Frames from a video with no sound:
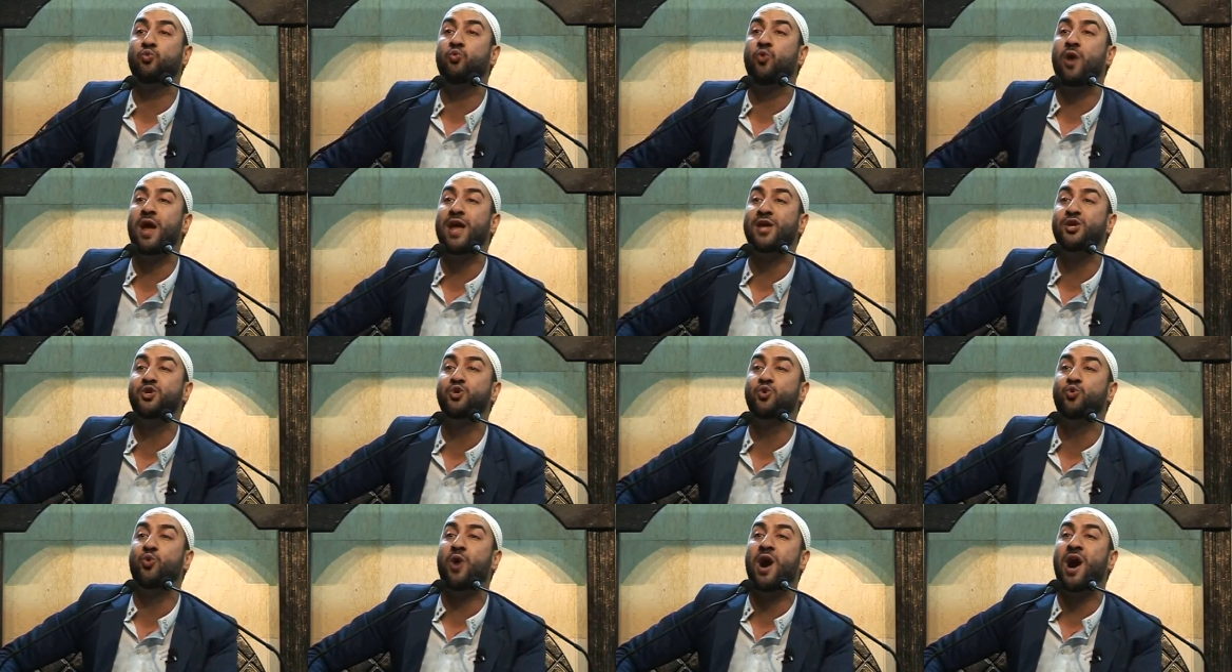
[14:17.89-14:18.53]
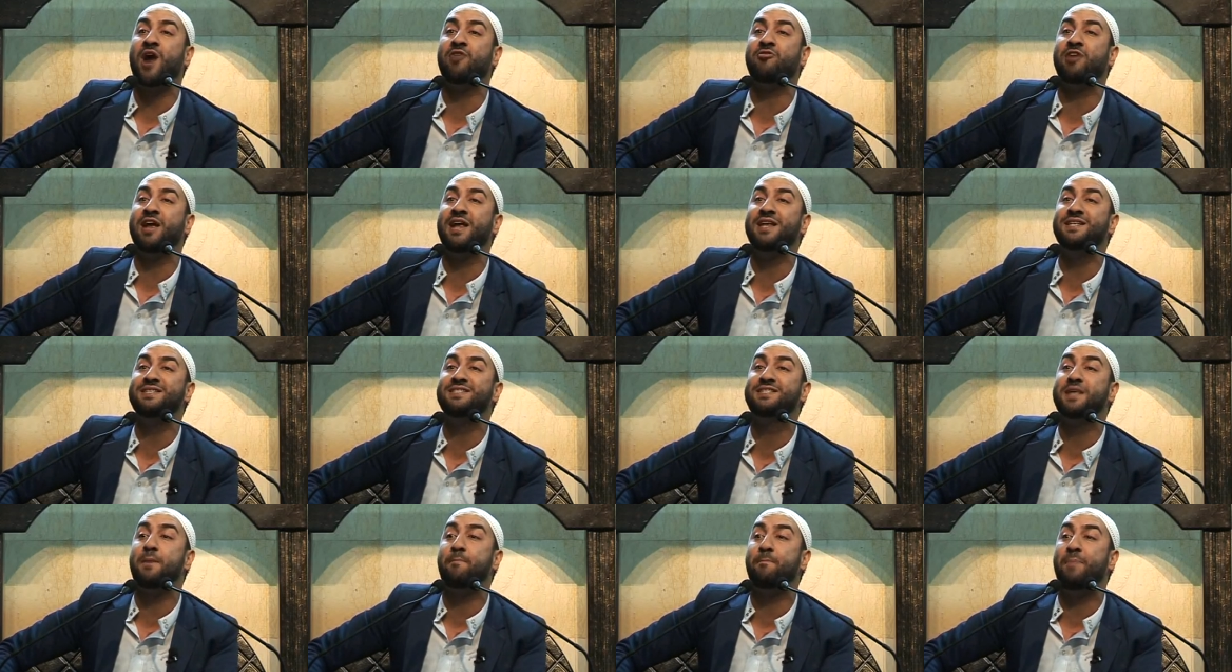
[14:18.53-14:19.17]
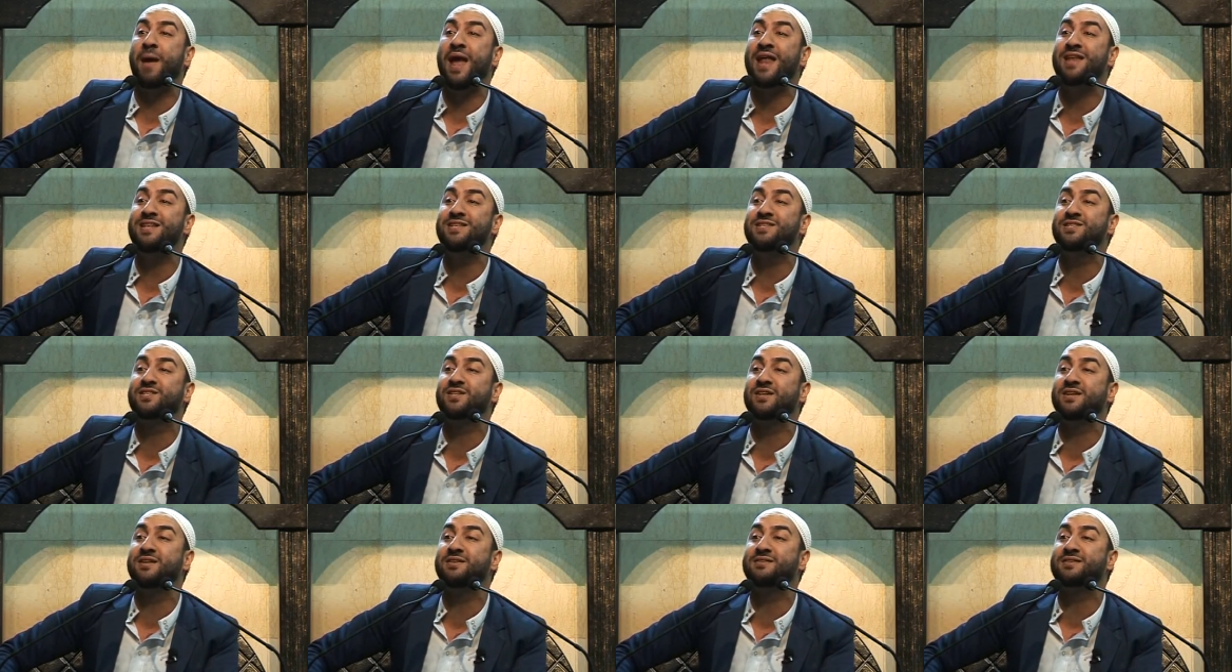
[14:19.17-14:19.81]
where you are
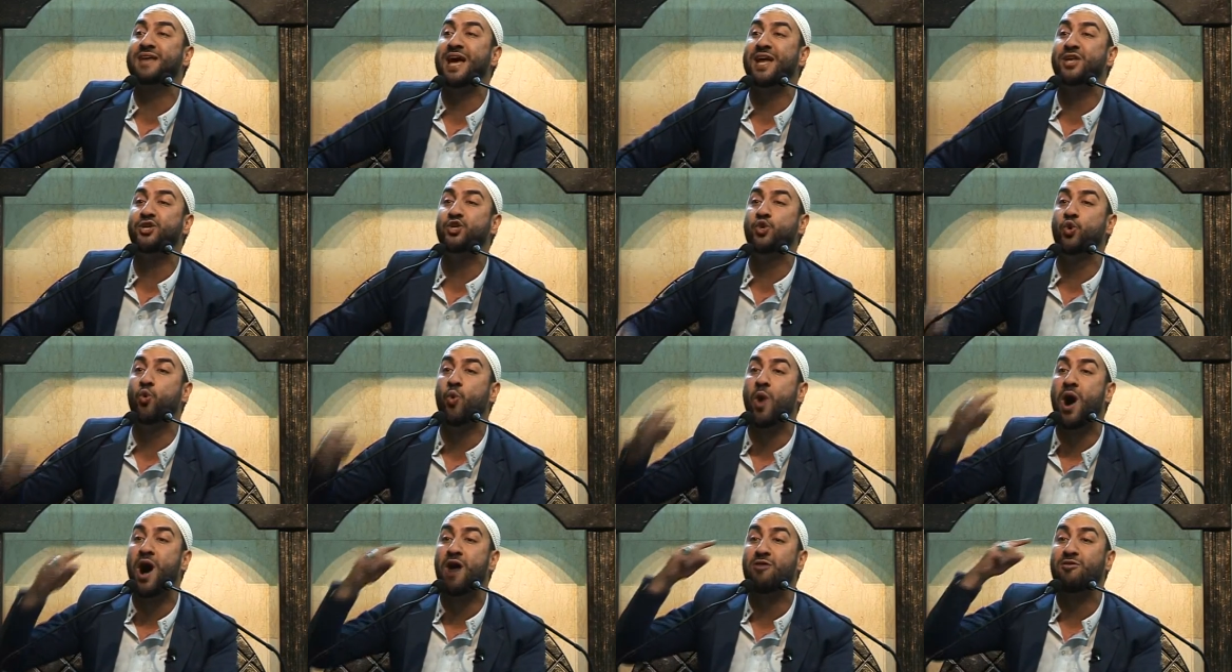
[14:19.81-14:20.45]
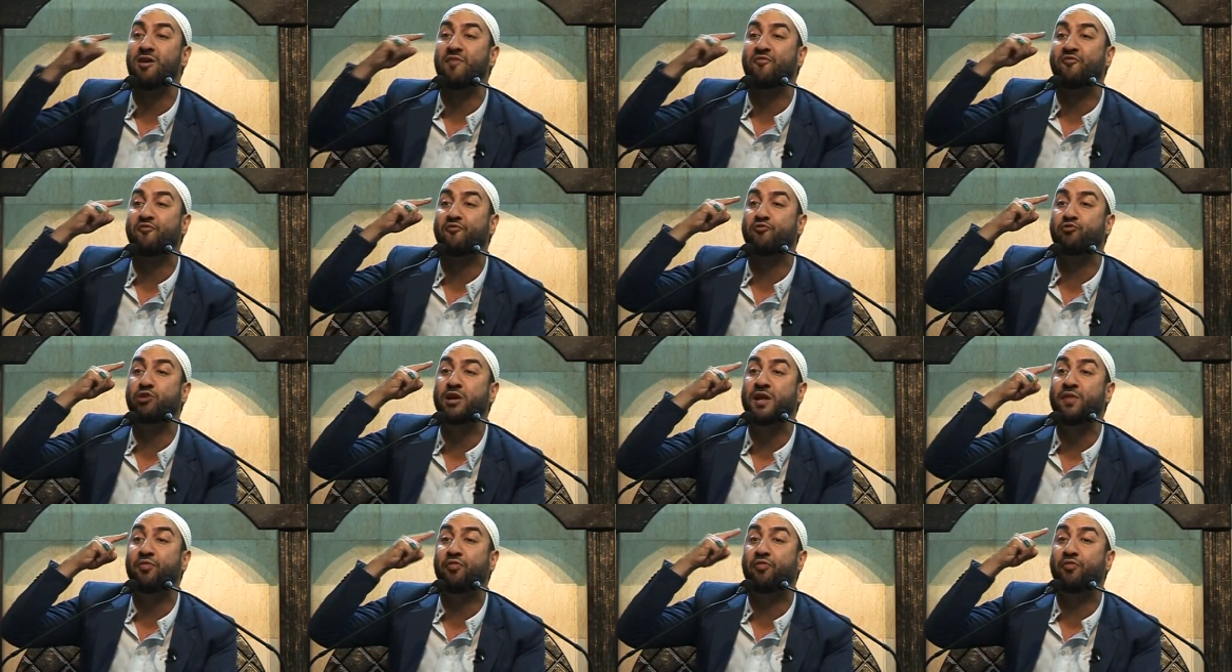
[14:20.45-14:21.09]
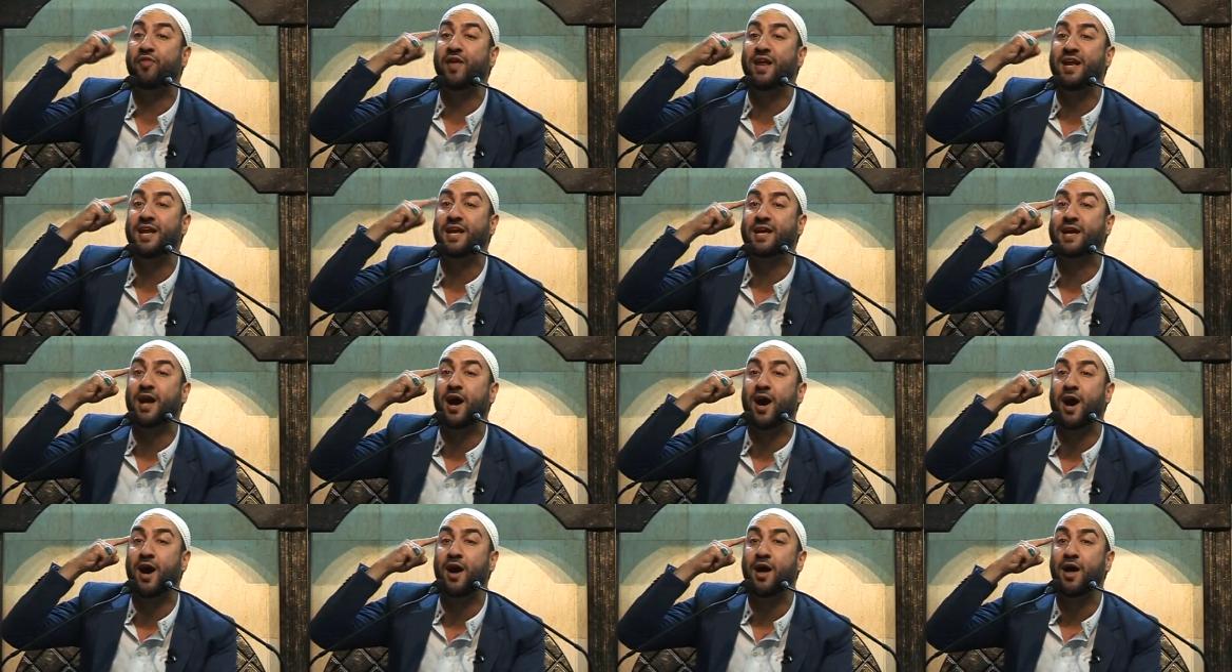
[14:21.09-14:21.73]
independent and you are a free
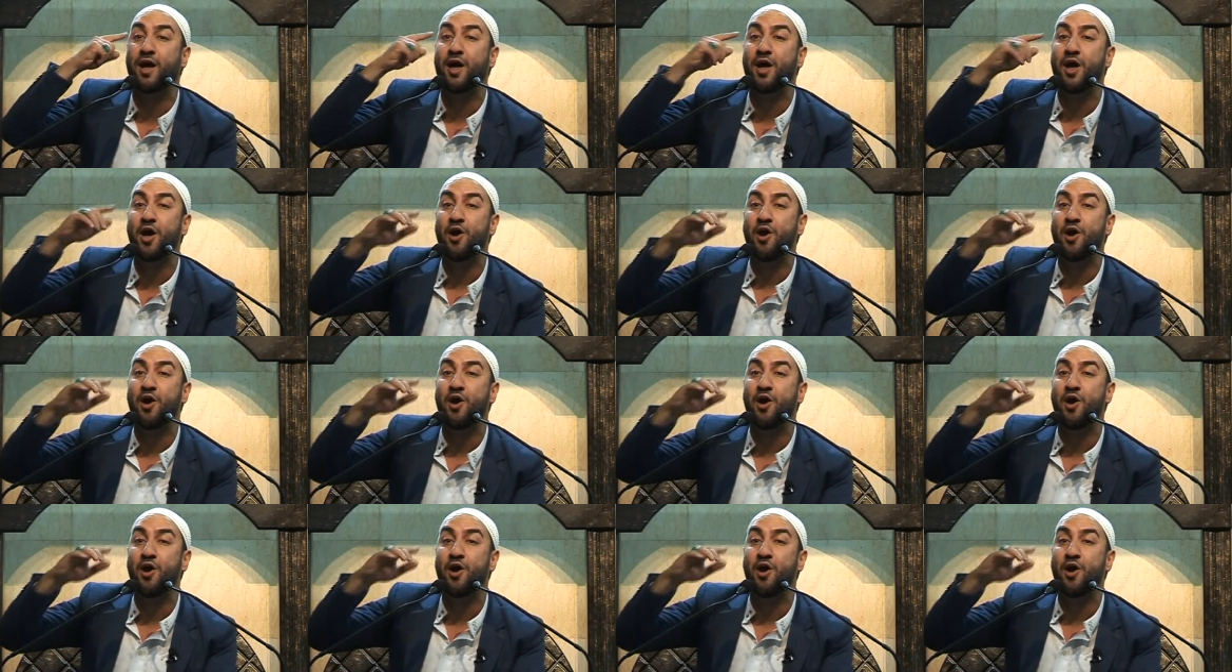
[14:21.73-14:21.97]
thinker